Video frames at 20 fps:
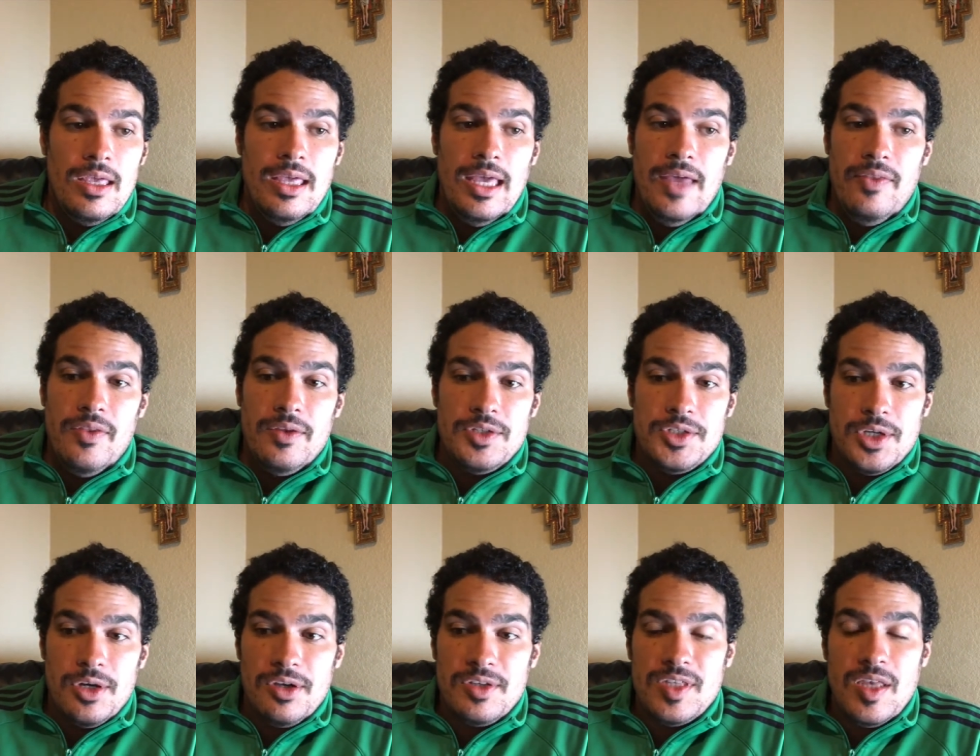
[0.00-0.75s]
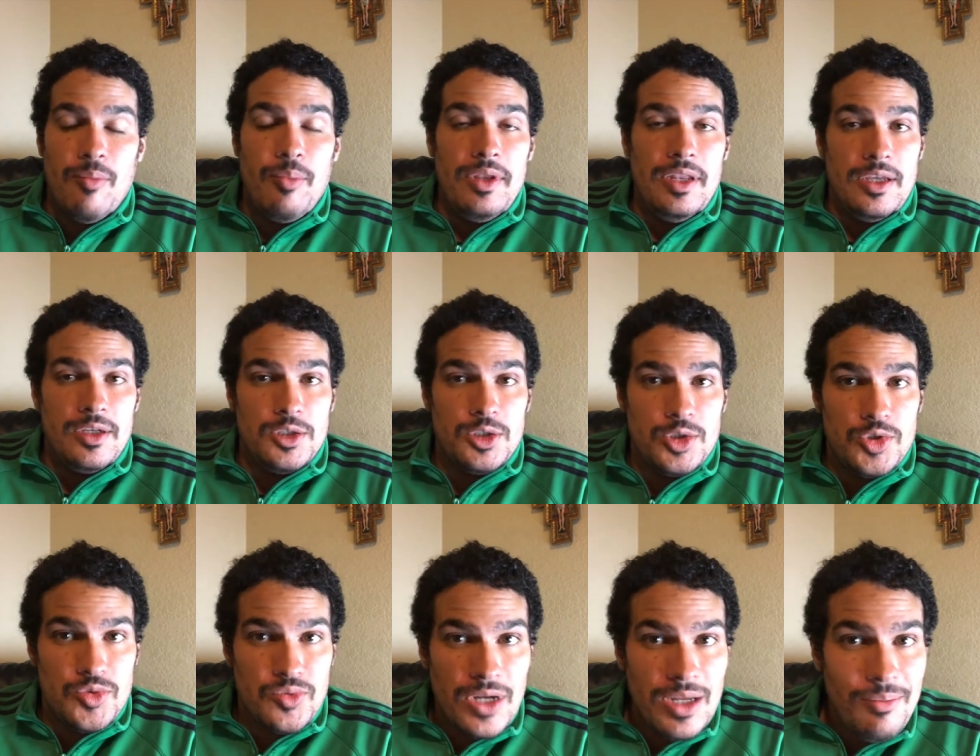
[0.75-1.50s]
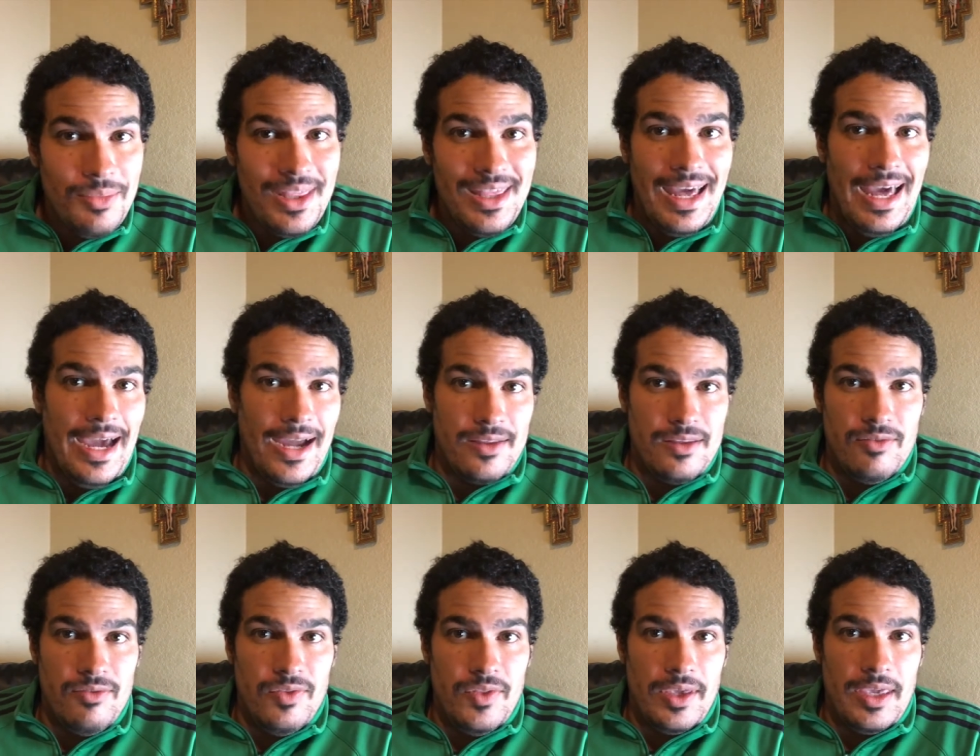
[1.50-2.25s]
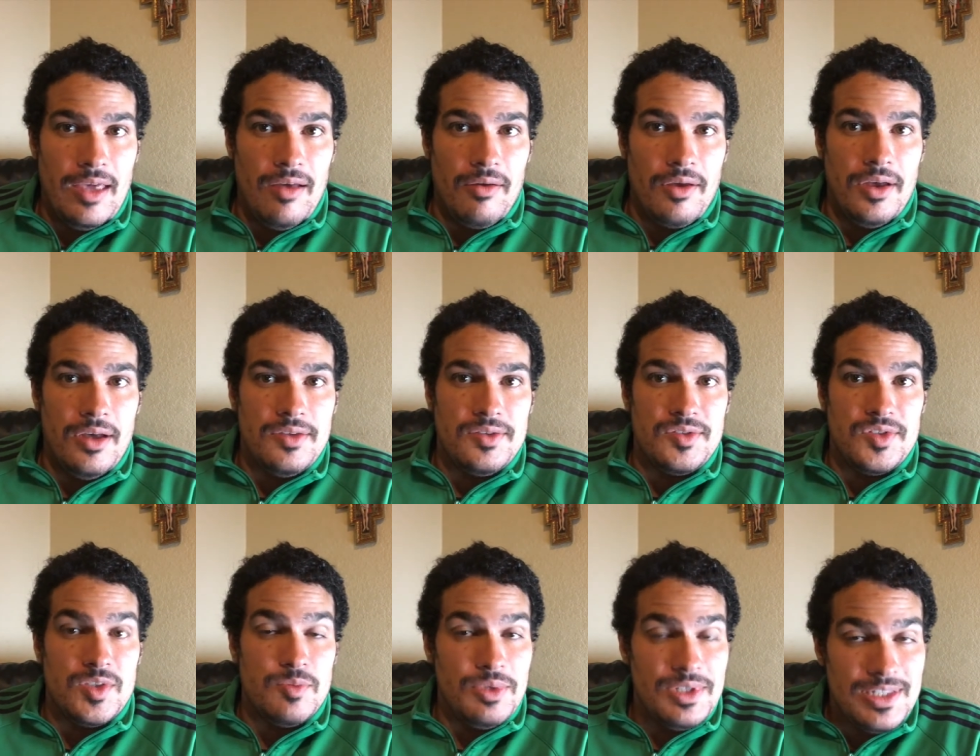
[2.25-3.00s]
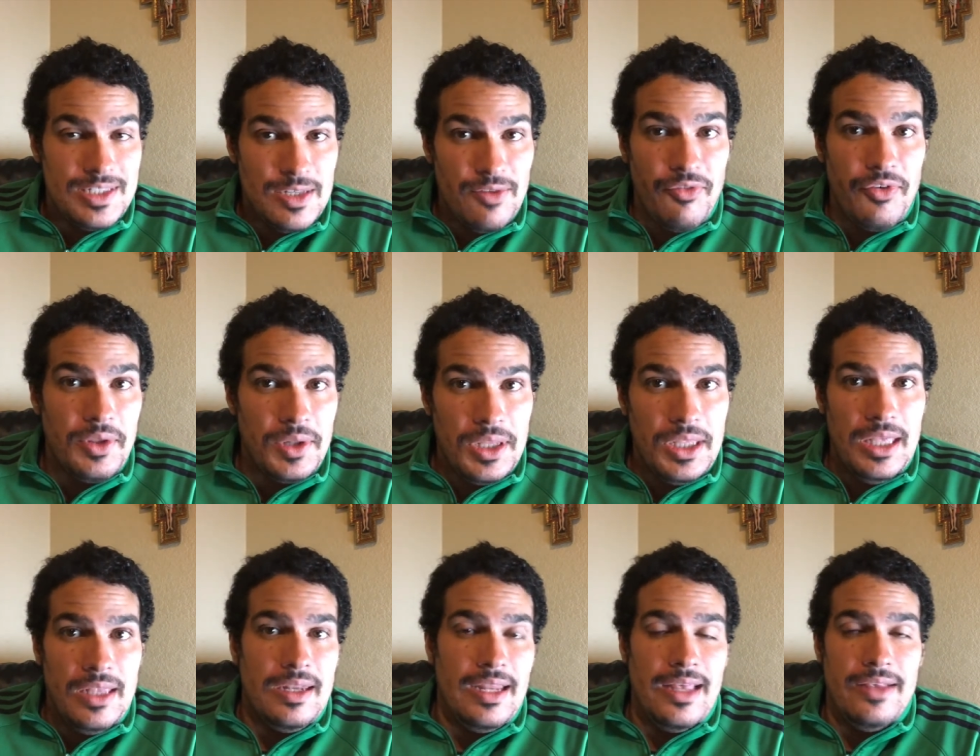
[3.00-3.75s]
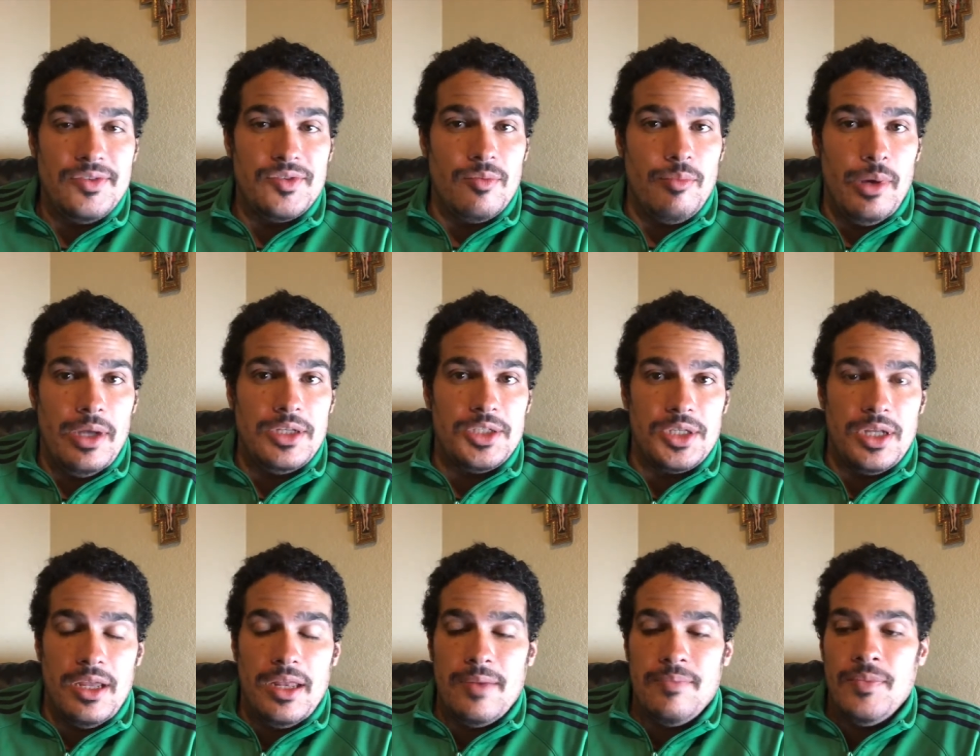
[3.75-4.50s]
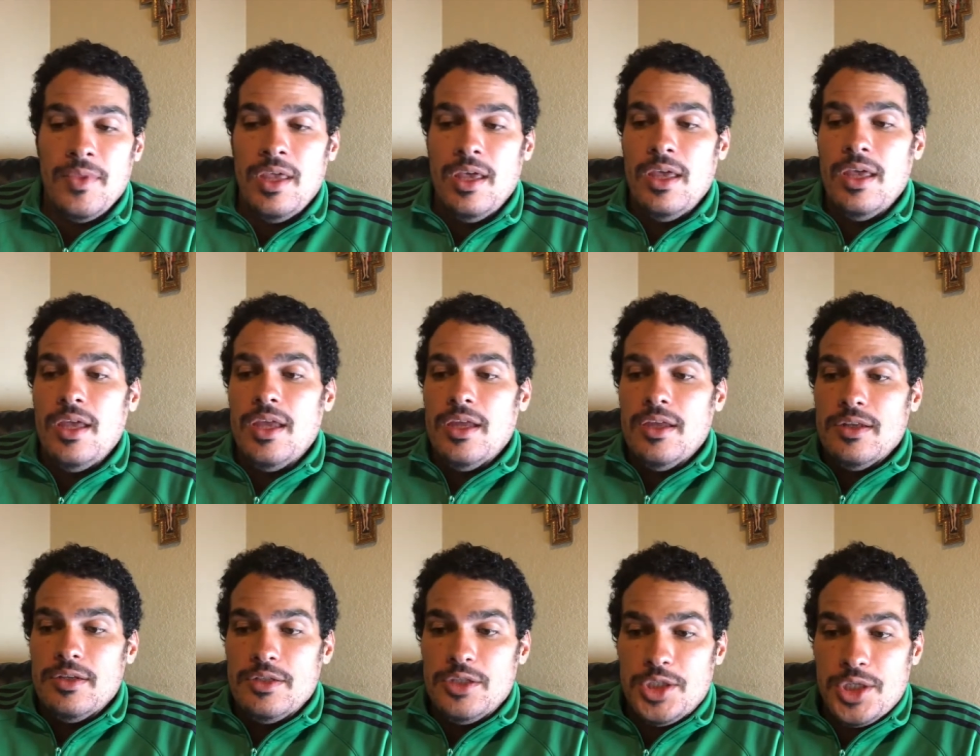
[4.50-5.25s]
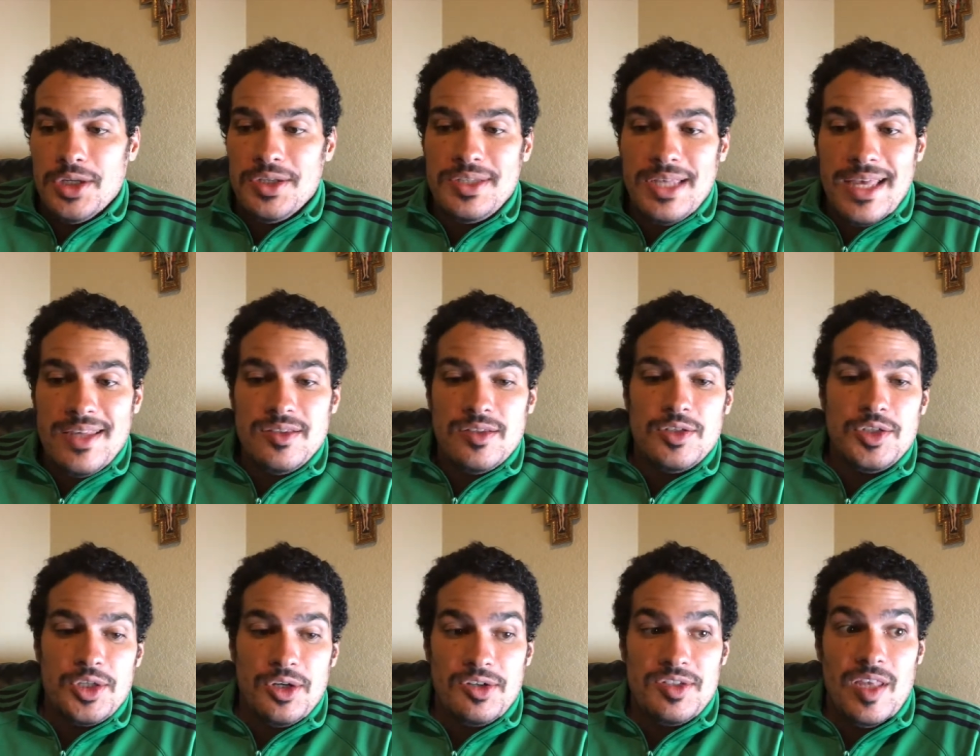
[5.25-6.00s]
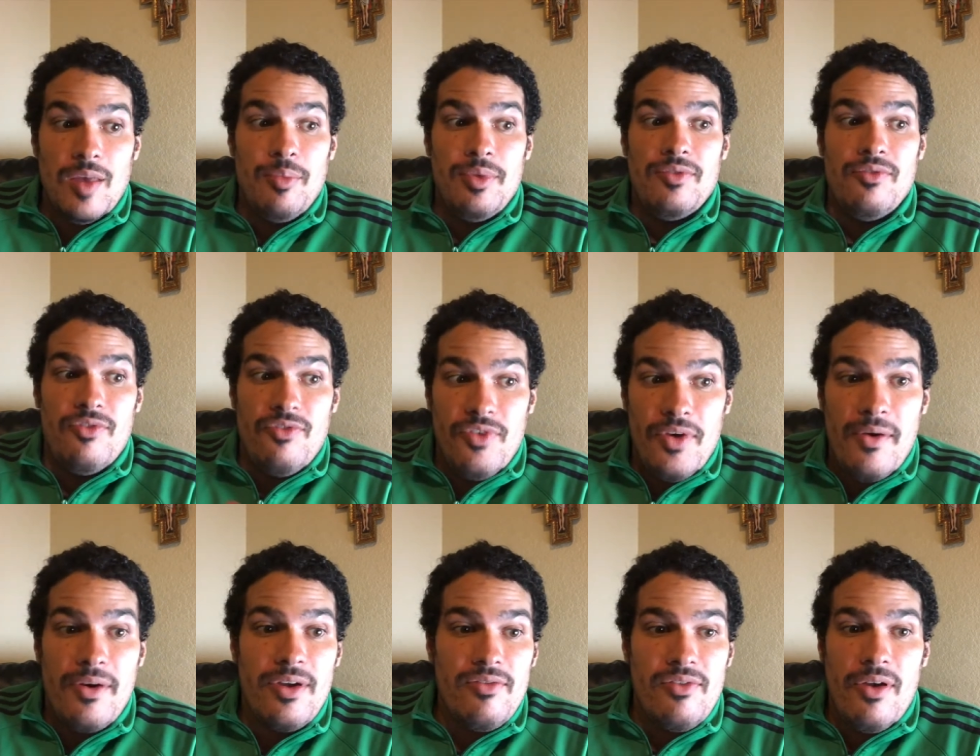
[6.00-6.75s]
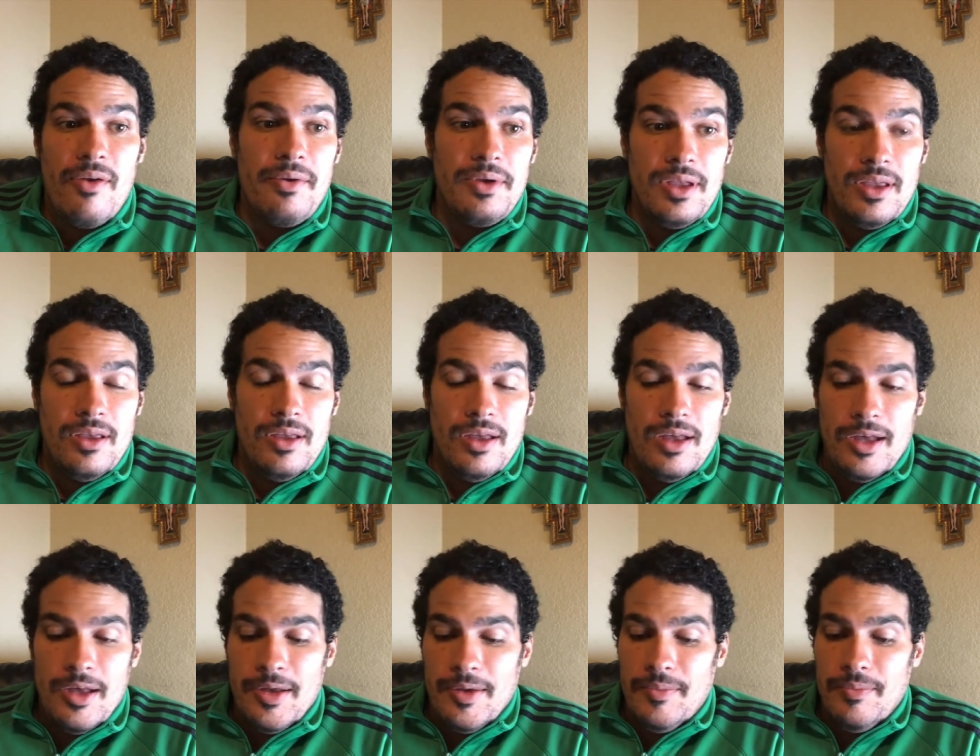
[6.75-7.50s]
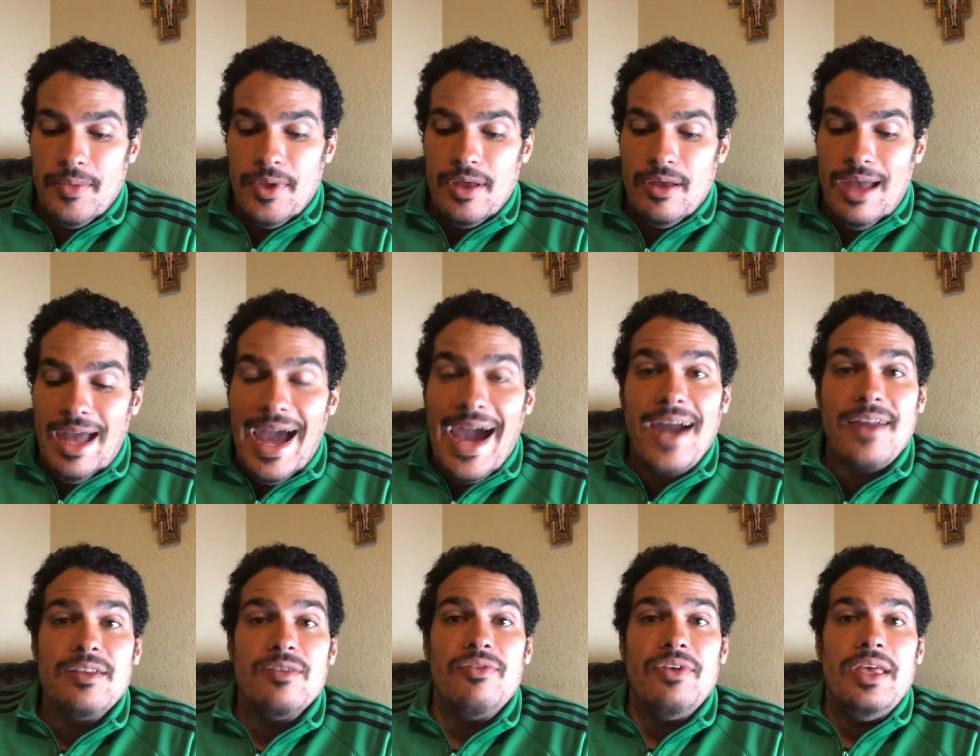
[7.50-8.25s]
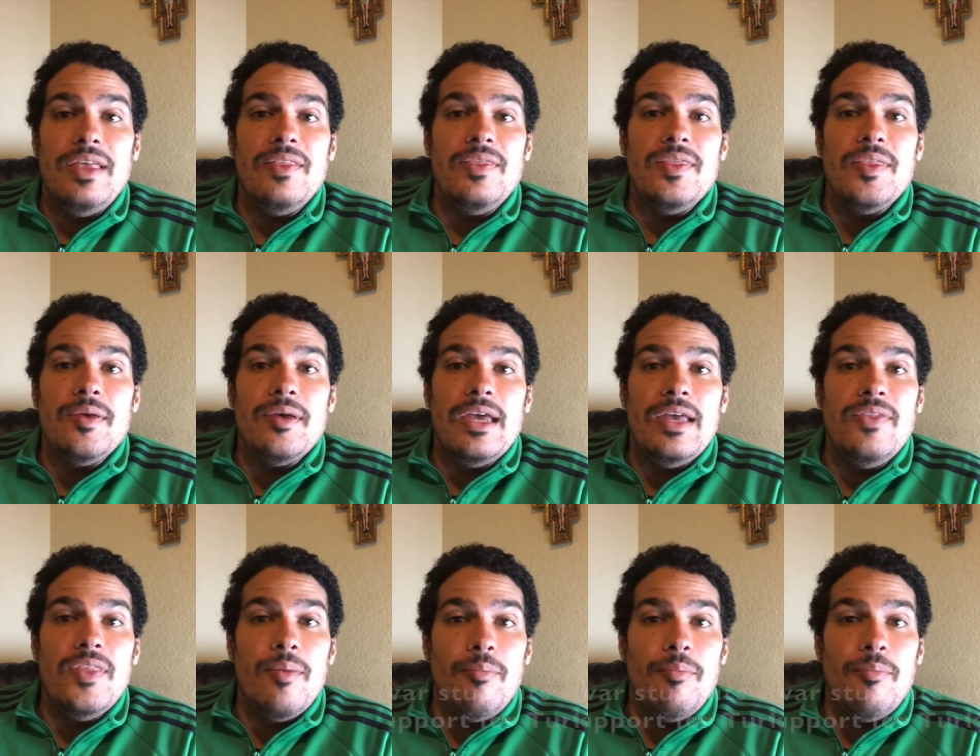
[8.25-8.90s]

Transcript: And the Turks have been extremely active in the Caucasus, specifically in Azerbaijan, just as the Turks have been very, very um, uh, active in the, in